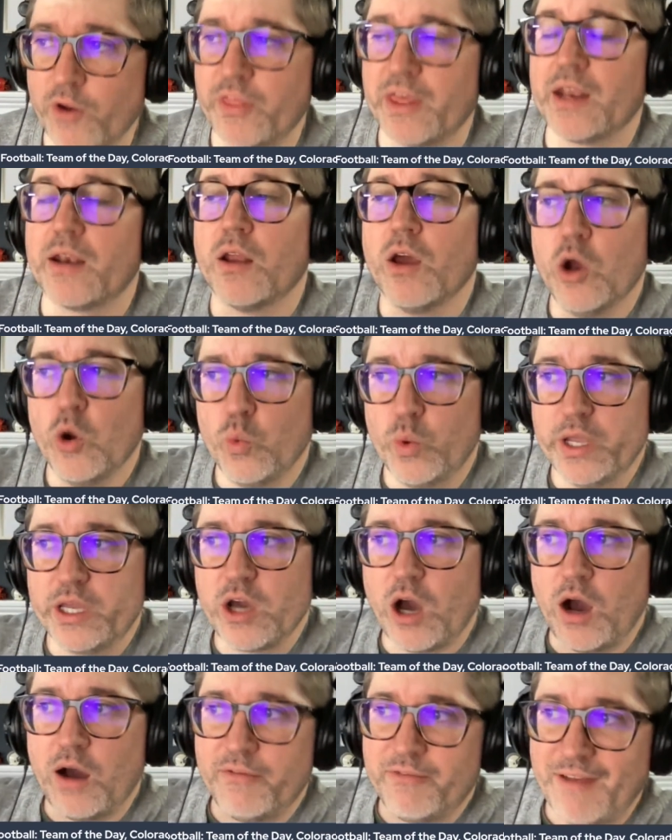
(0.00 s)
Then week
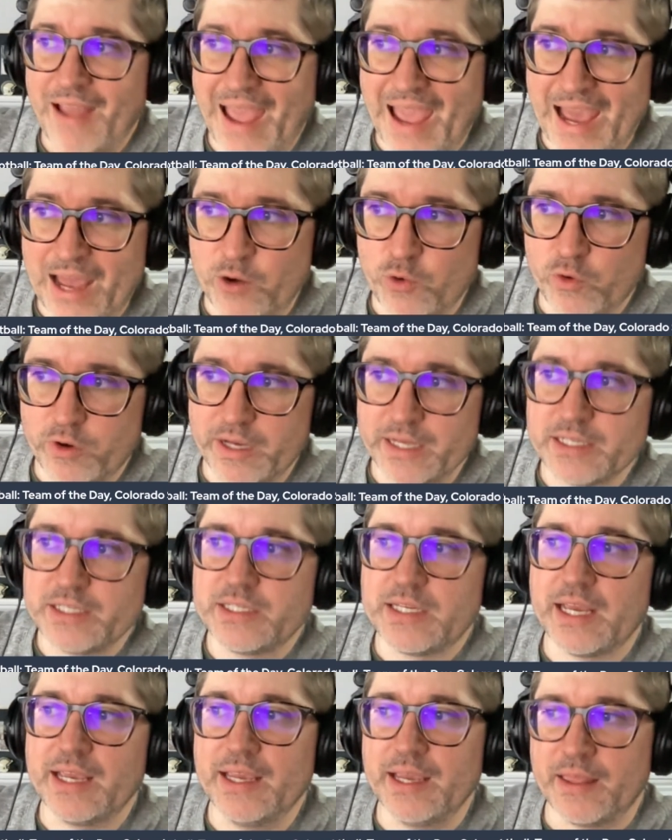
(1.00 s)
off at Oregon
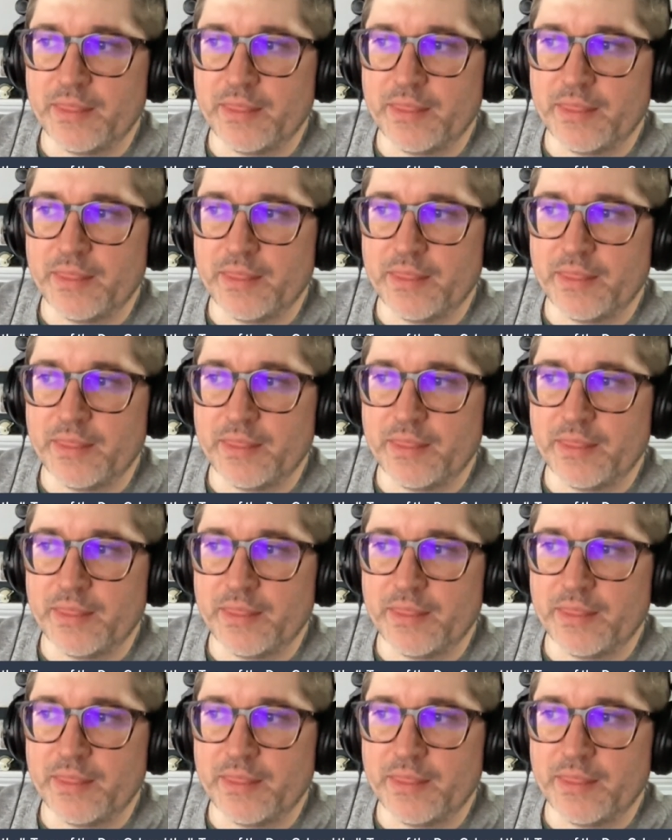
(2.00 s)
State,